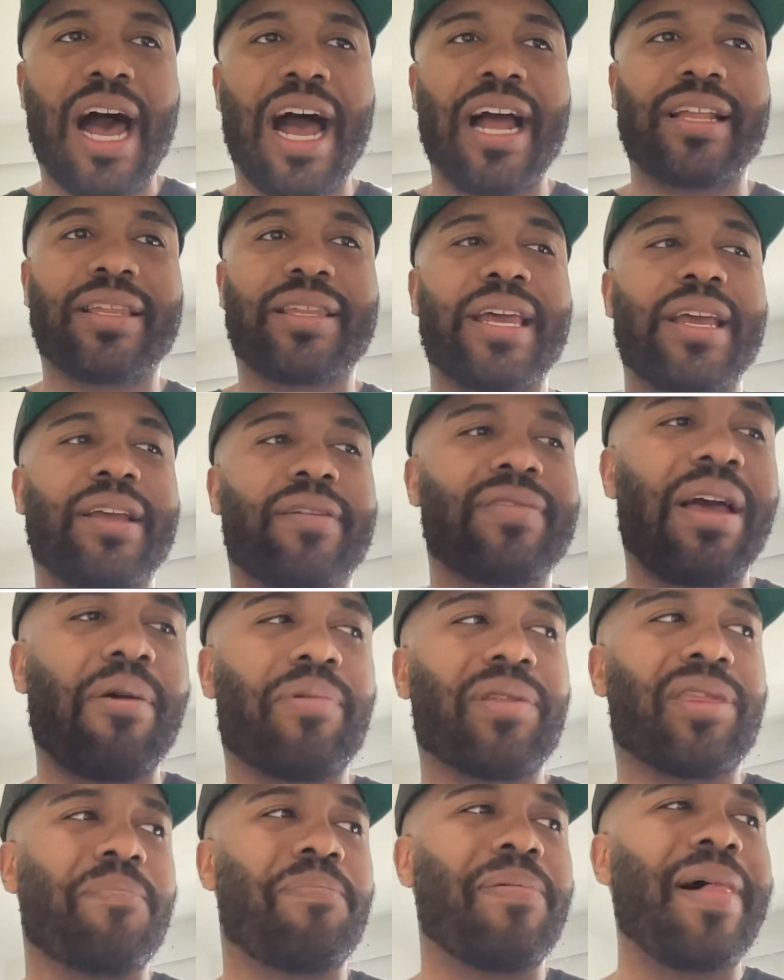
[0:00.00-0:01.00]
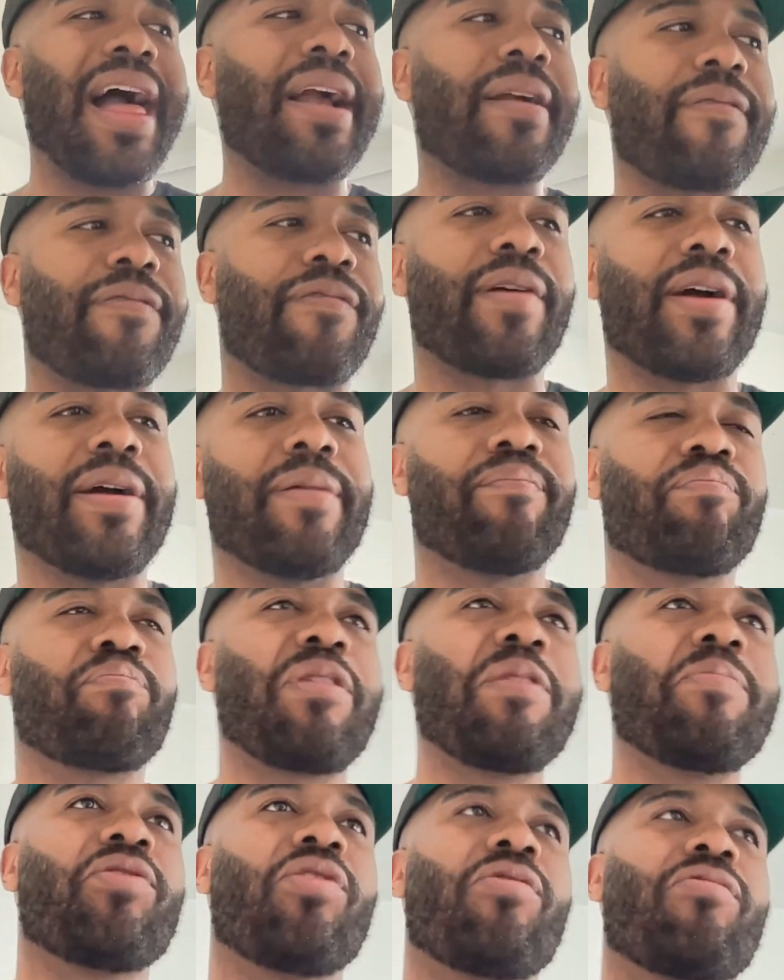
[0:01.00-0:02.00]
I think that with The Black Friend,
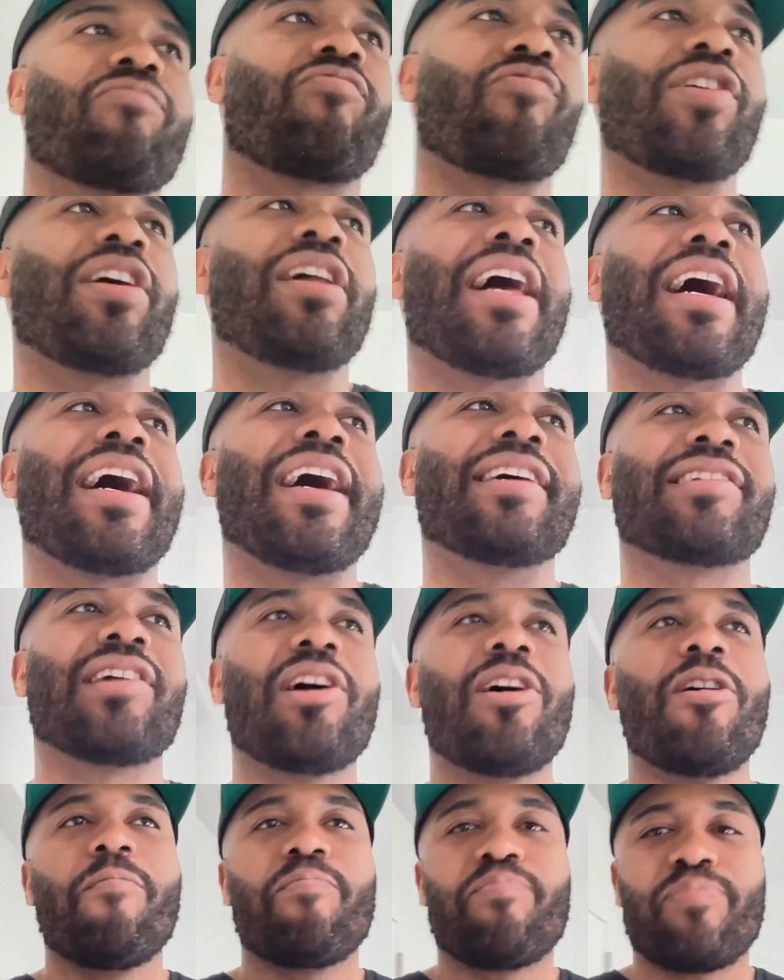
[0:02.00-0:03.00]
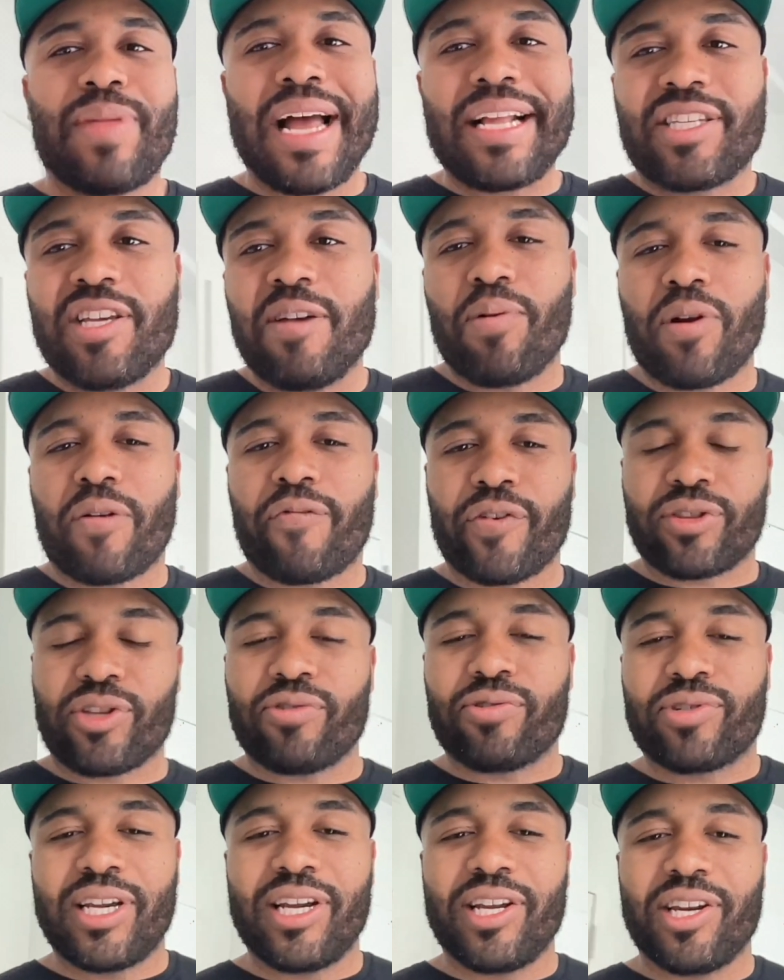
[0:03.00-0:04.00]
people don't realize that's a book for
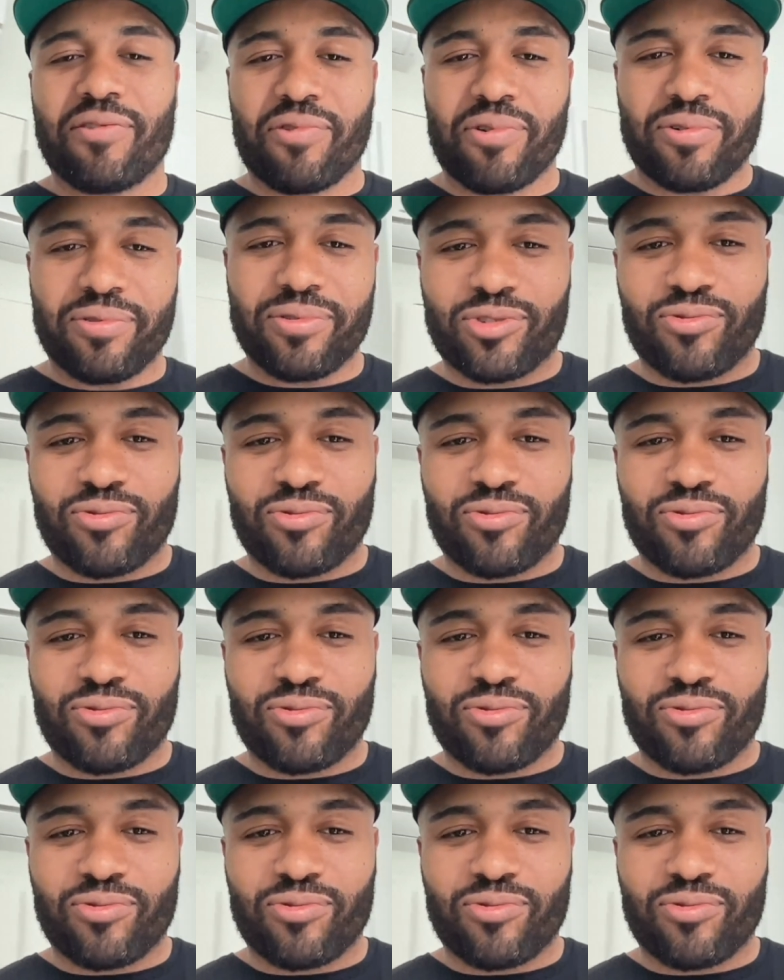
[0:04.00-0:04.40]
13-year-olds,